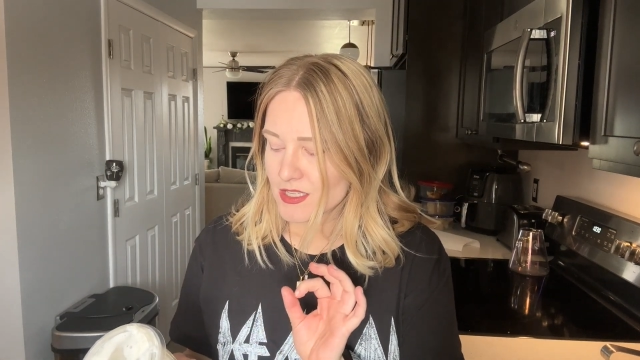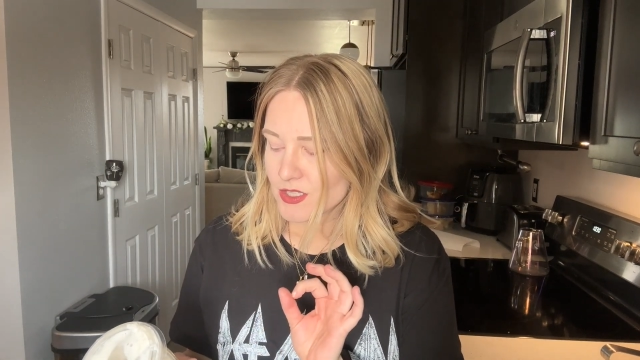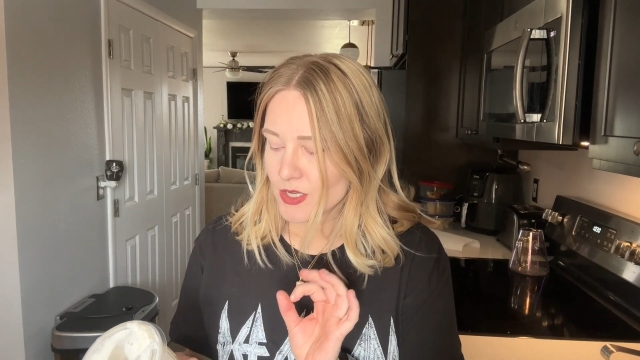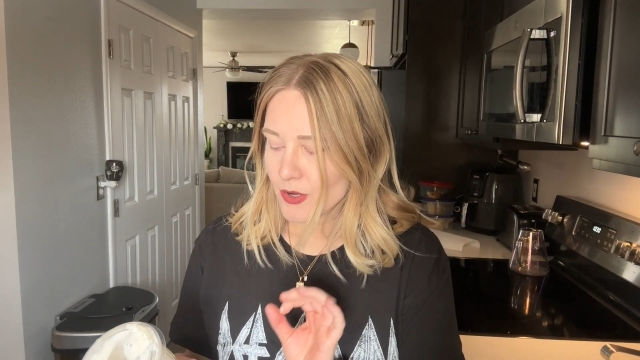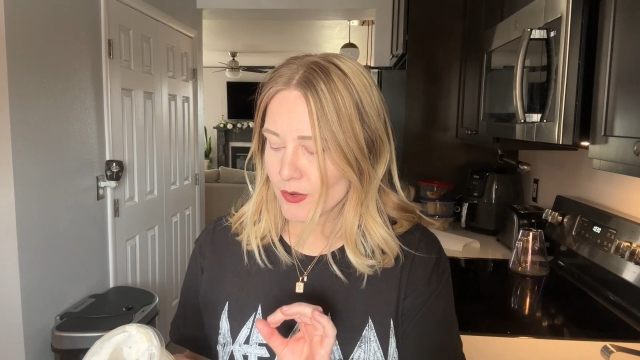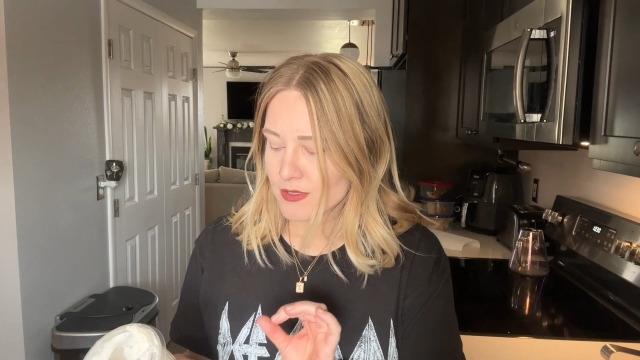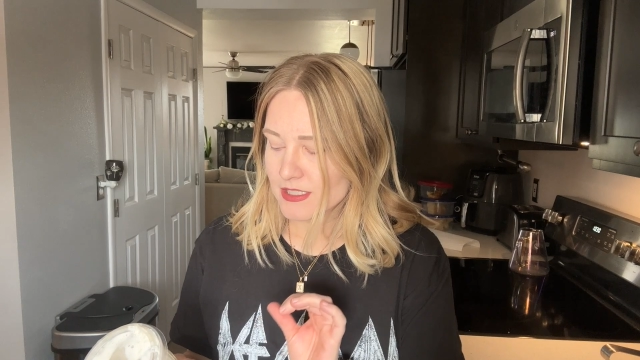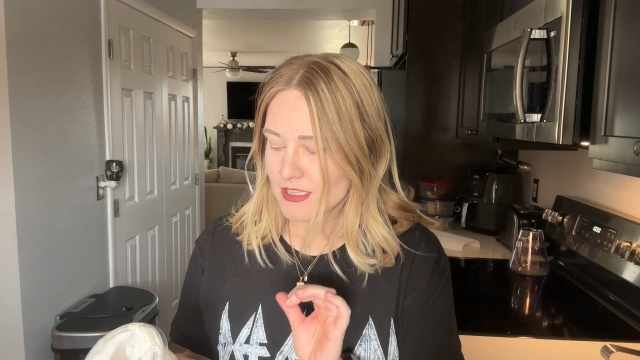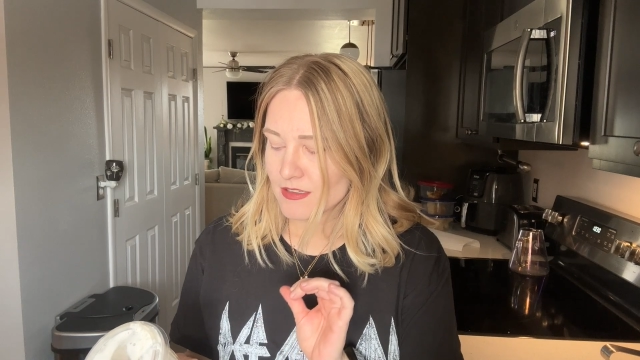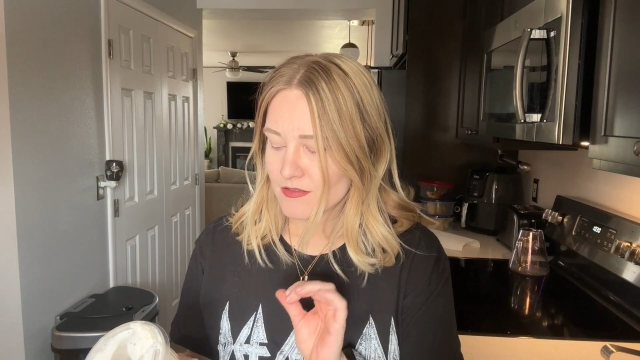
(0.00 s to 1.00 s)

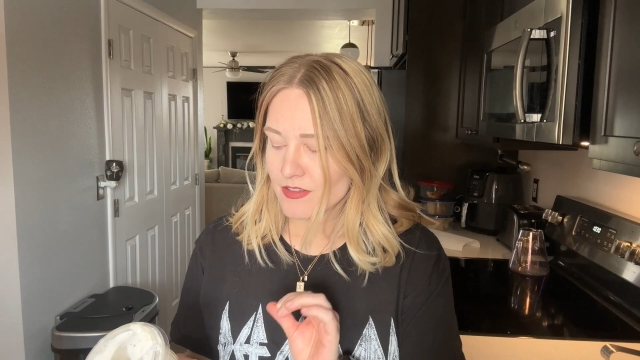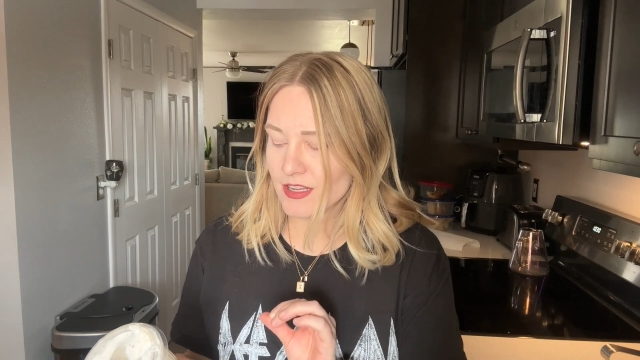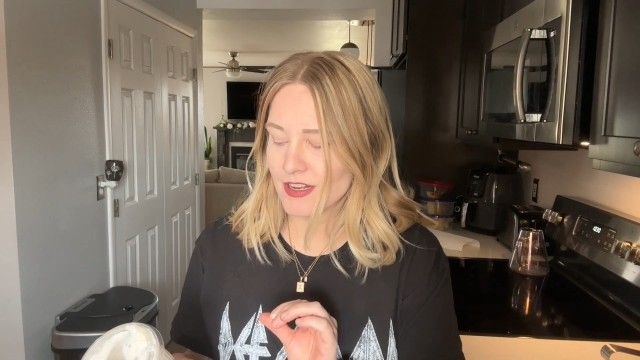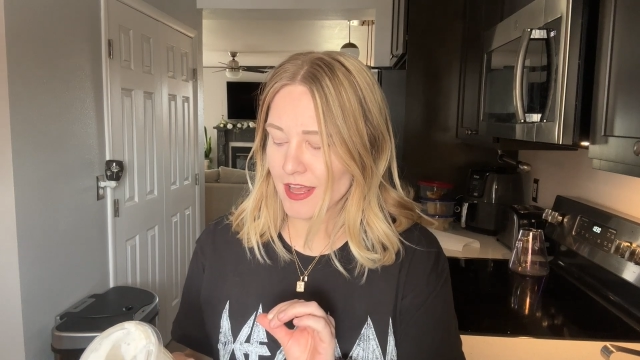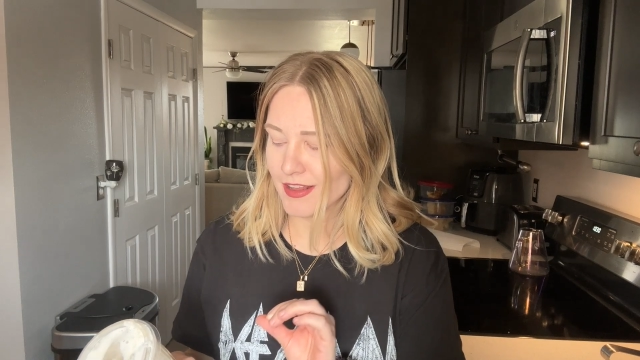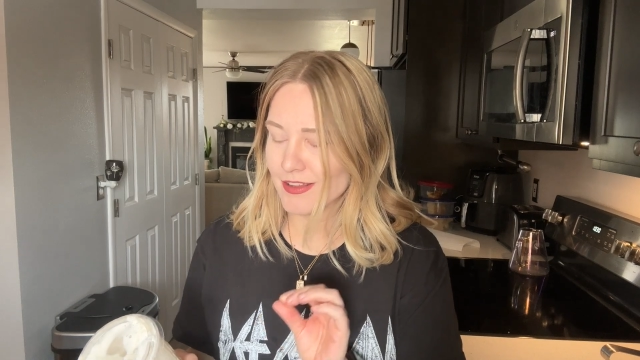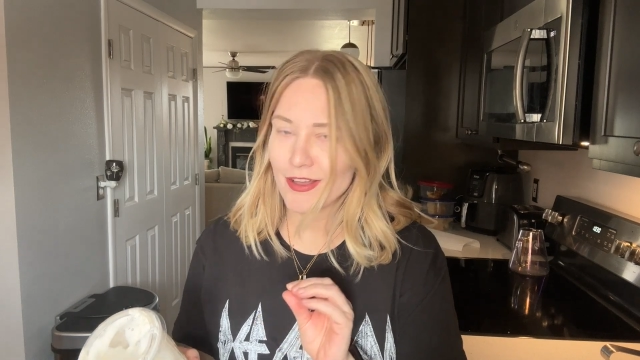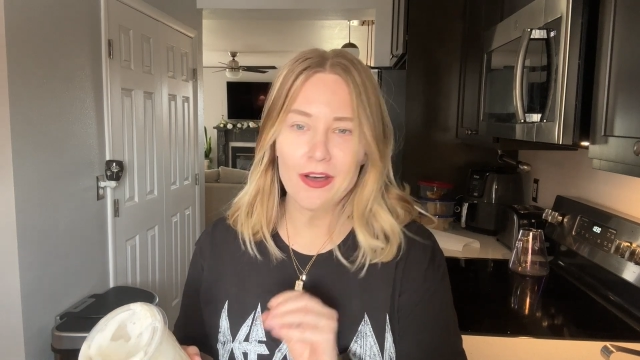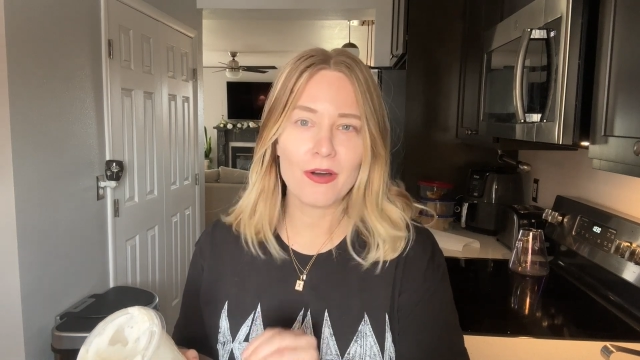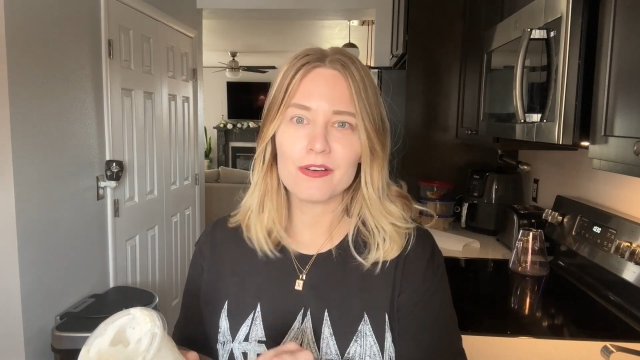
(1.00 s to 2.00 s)
toasted
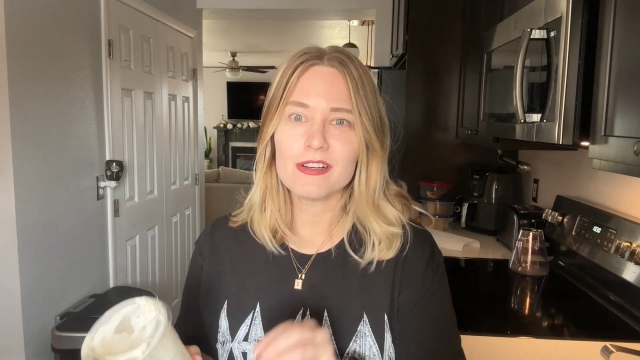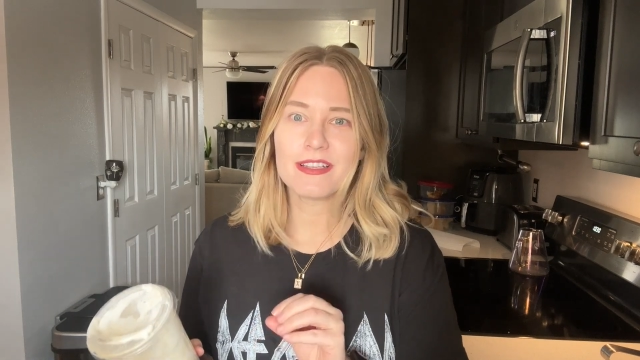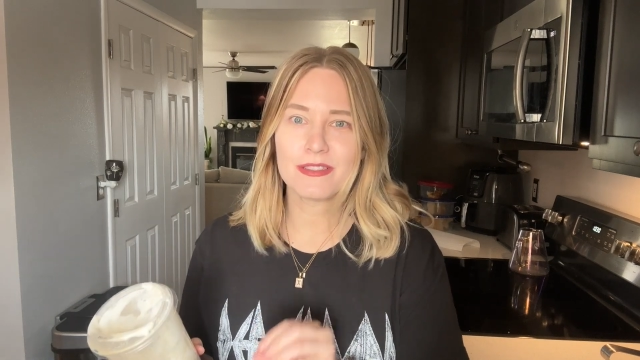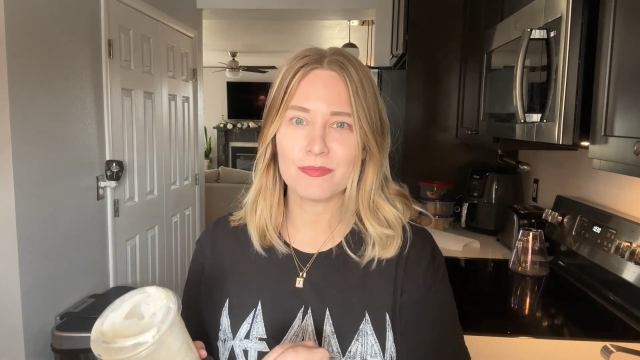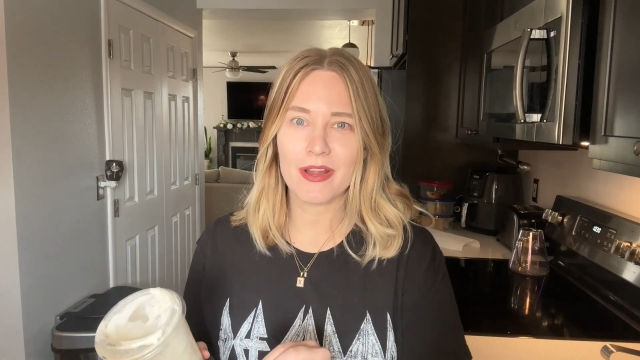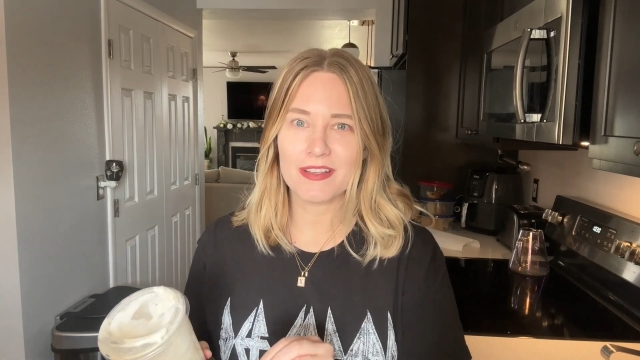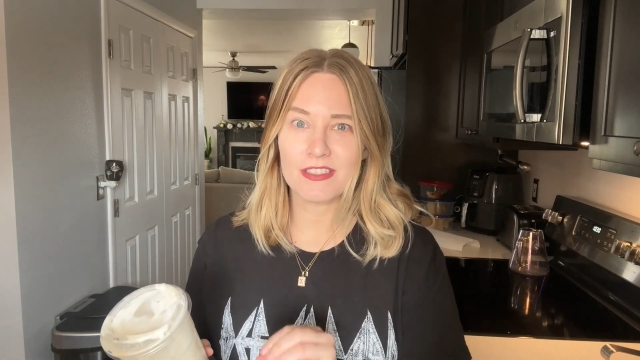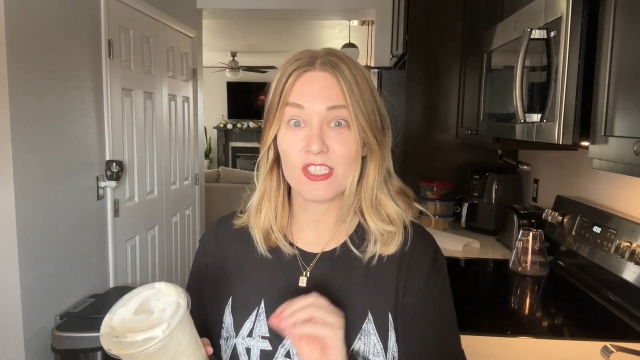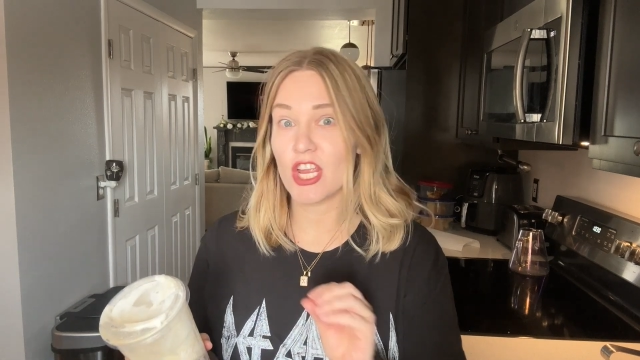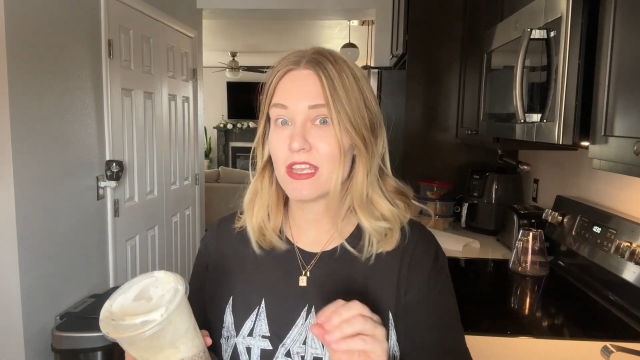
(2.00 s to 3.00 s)
vanilla oat
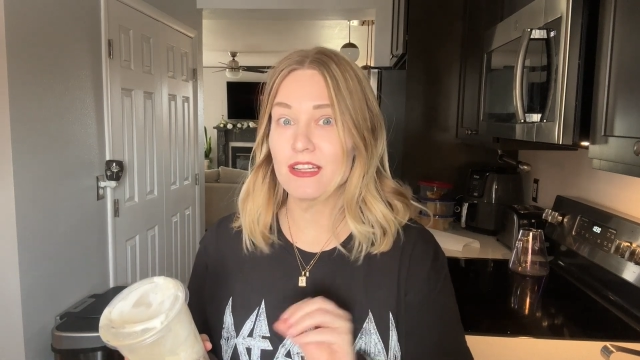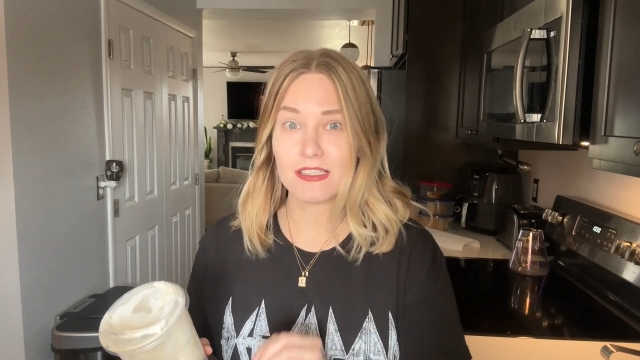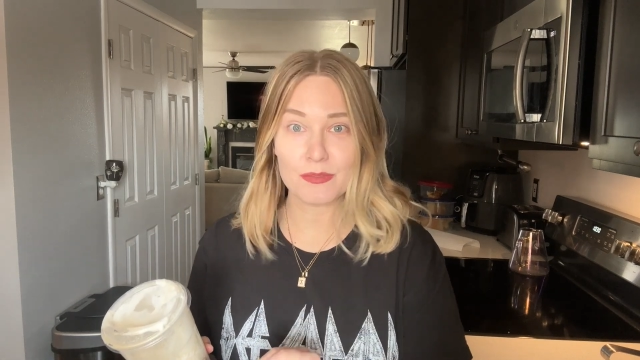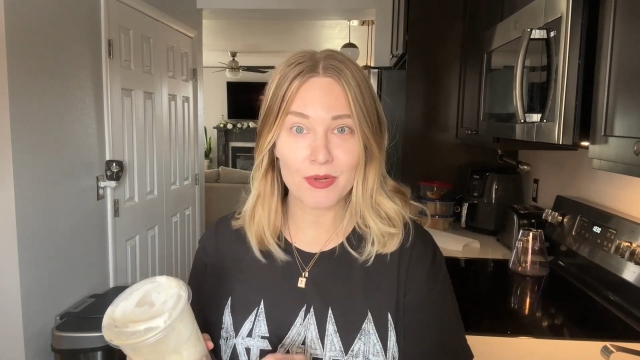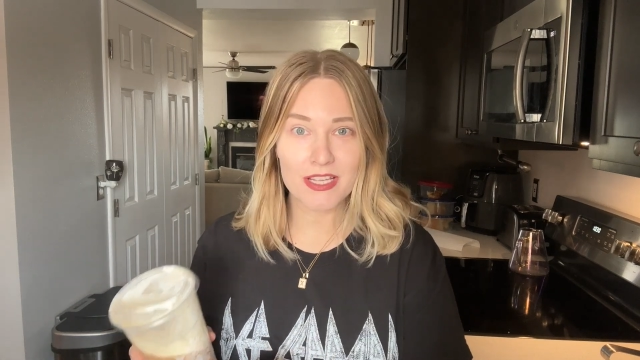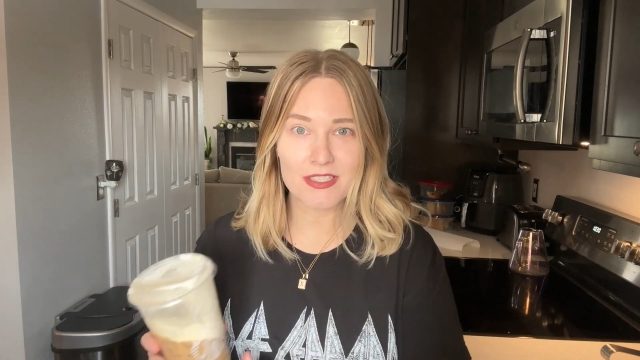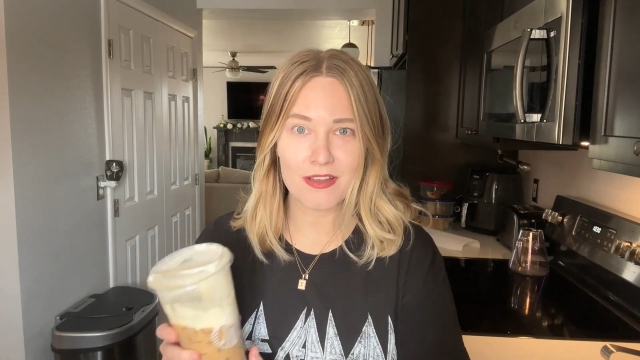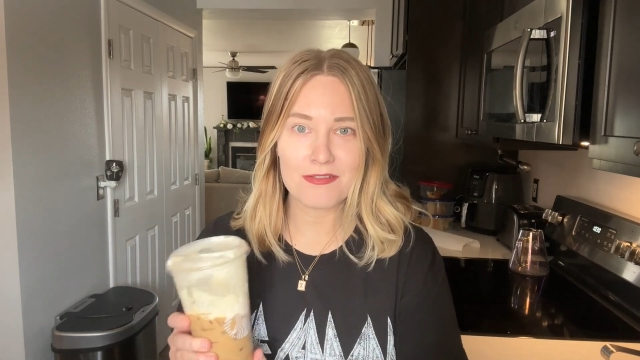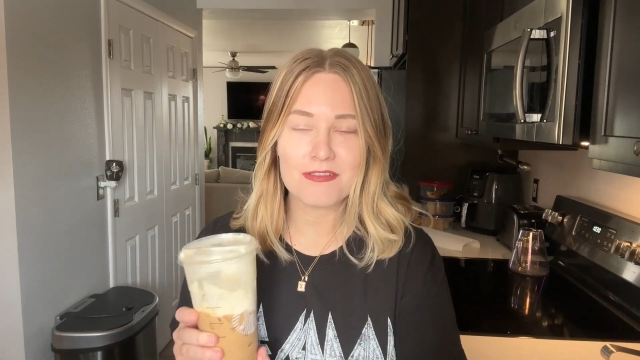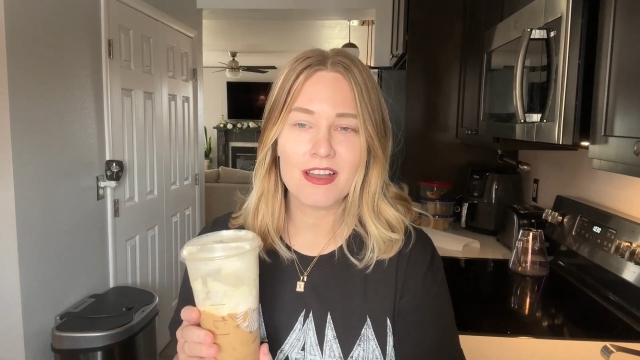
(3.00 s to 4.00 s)
shaken
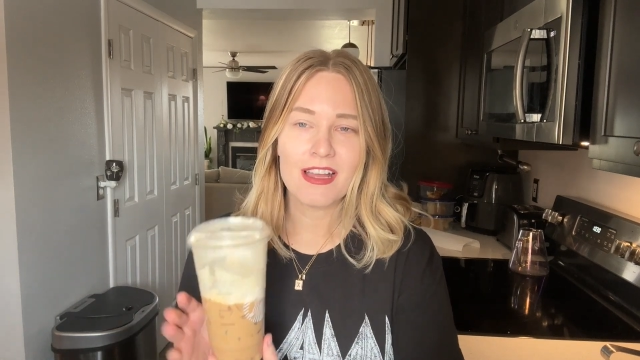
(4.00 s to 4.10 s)
espresso,